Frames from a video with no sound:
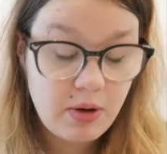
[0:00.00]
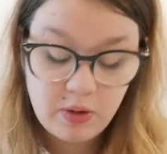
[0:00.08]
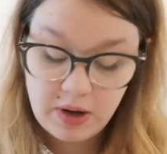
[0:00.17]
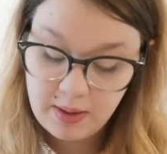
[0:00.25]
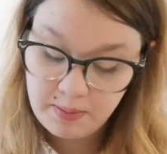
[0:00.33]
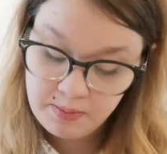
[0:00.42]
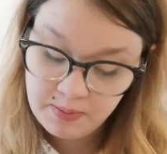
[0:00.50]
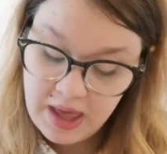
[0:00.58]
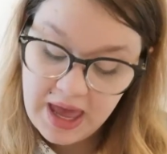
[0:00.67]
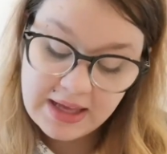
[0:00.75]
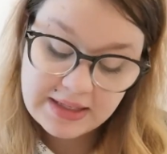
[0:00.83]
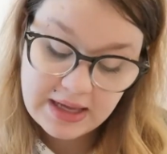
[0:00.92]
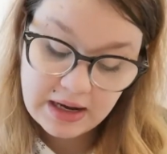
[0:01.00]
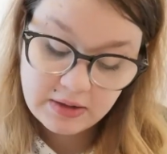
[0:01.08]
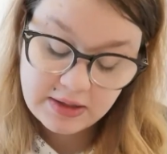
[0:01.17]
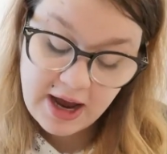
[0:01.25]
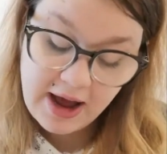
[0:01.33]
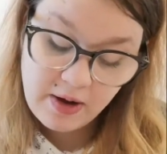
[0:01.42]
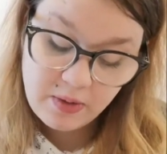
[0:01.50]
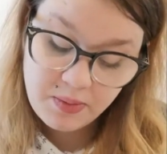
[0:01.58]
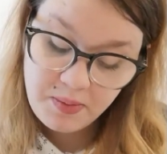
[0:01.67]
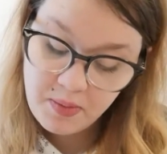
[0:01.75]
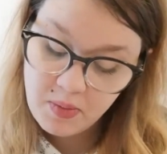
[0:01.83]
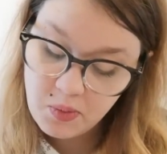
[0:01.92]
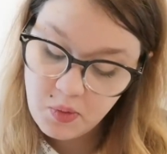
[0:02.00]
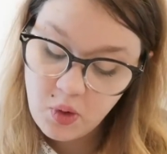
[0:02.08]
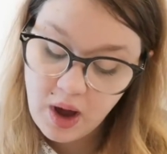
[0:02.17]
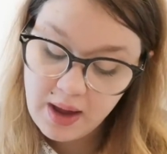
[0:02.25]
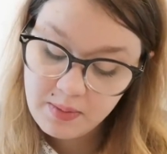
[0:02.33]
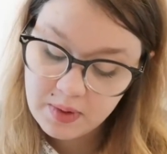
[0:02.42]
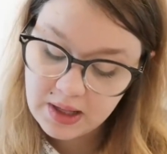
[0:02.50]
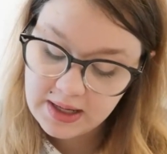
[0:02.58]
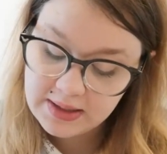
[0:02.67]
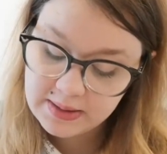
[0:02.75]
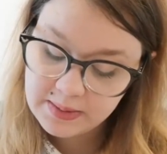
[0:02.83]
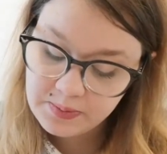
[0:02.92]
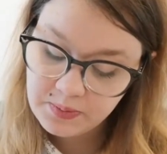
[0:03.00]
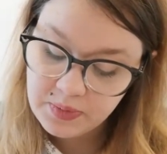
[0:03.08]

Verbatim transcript: the podium. Settle down. Quiet, please.